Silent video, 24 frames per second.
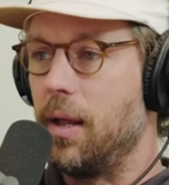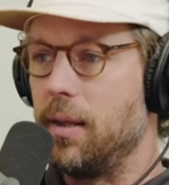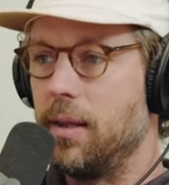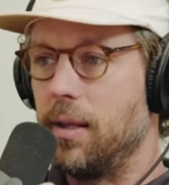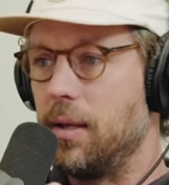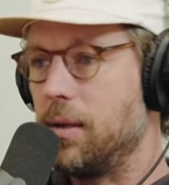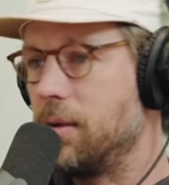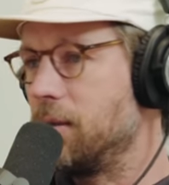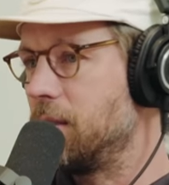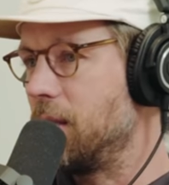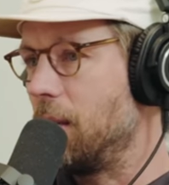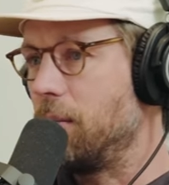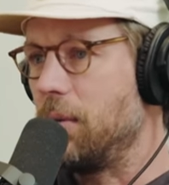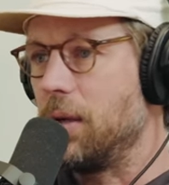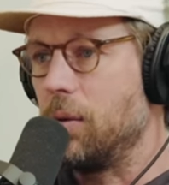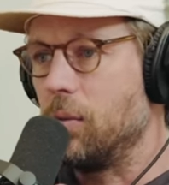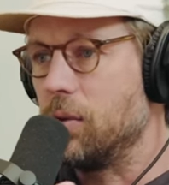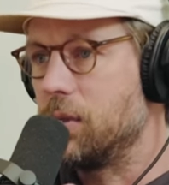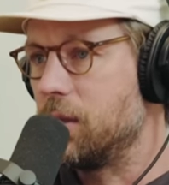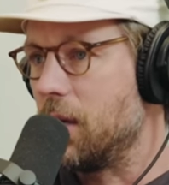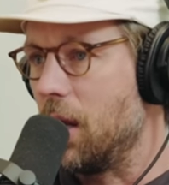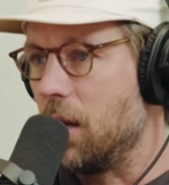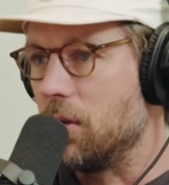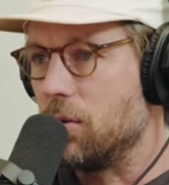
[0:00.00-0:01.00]
I think something
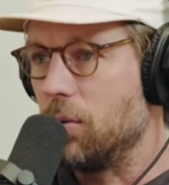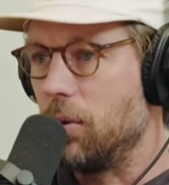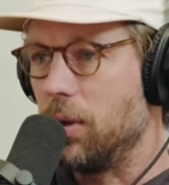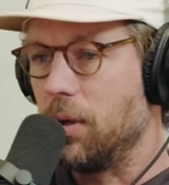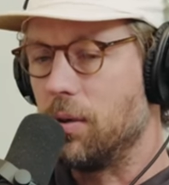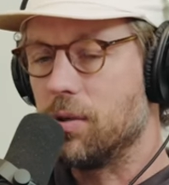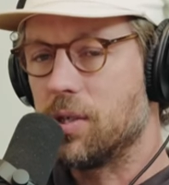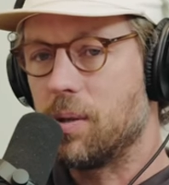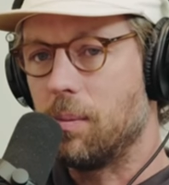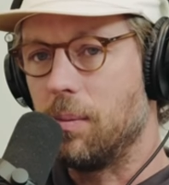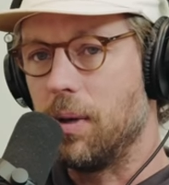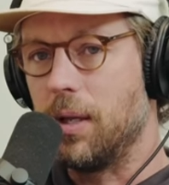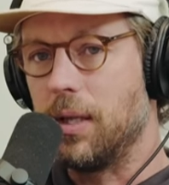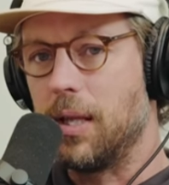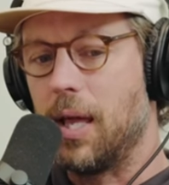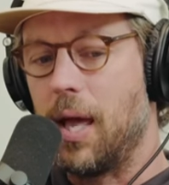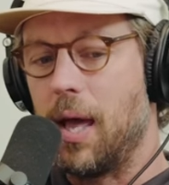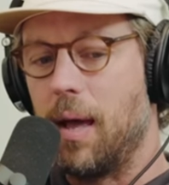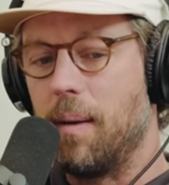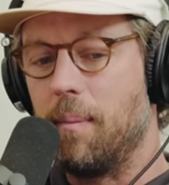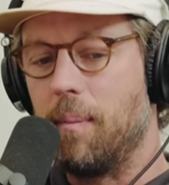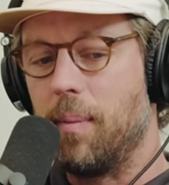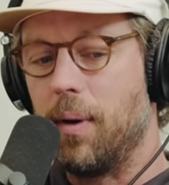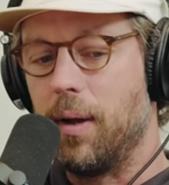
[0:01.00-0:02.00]
was scheduling or something like
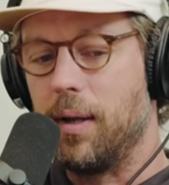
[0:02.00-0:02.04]
that. Mm-hmm.